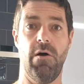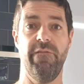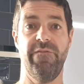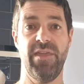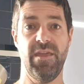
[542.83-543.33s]

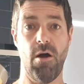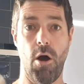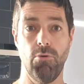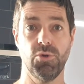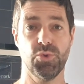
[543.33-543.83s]
of the
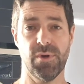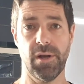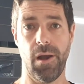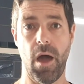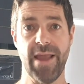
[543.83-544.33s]
ultra
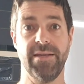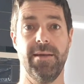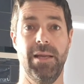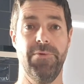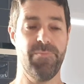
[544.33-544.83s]
light
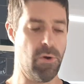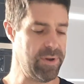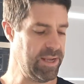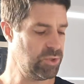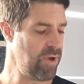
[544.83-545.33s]
liquid malt
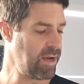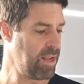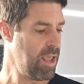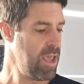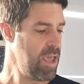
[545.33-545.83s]
extract
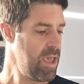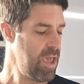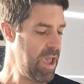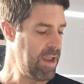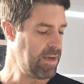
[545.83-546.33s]

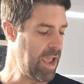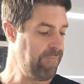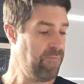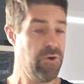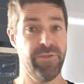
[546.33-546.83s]
and a
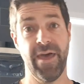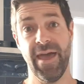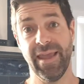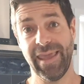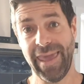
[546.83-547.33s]

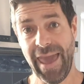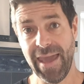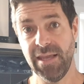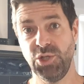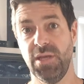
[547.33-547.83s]
further
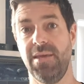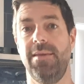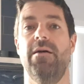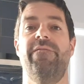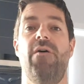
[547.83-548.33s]

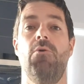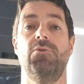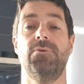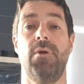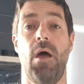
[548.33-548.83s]
kg of
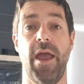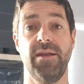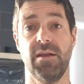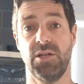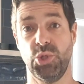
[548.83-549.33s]
ultra light
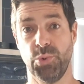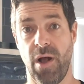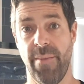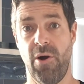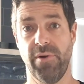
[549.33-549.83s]

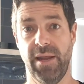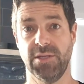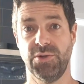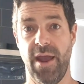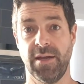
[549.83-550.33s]
dry malt
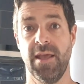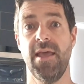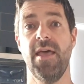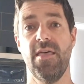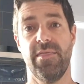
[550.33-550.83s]
extract.
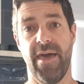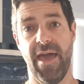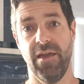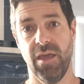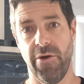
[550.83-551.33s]
They
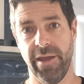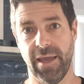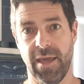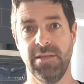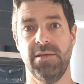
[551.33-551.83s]
are going
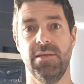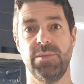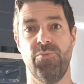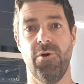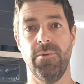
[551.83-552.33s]
into this
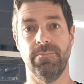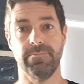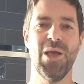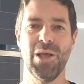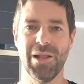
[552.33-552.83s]
brew.
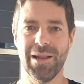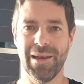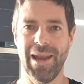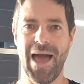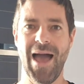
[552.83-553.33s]

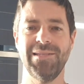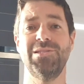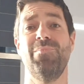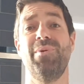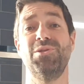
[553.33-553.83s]
Last
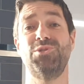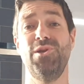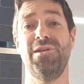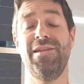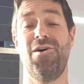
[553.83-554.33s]
but
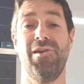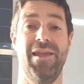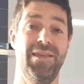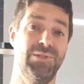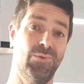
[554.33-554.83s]
certainly not
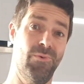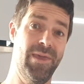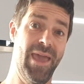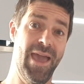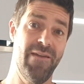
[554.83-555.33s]
least, we
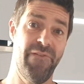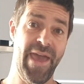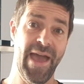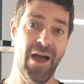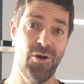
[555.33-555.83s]
have
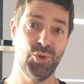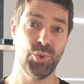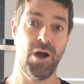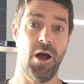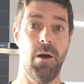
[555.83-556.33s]
our
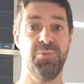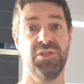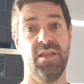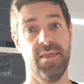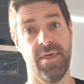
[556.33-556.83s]
dry
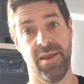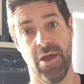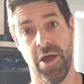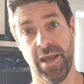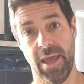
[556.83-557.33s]
hops that are
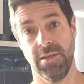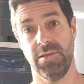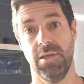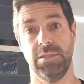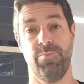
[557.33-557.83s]
going
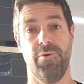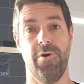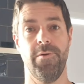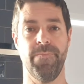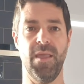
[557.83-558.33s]
into this
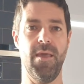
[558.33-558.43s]
brew.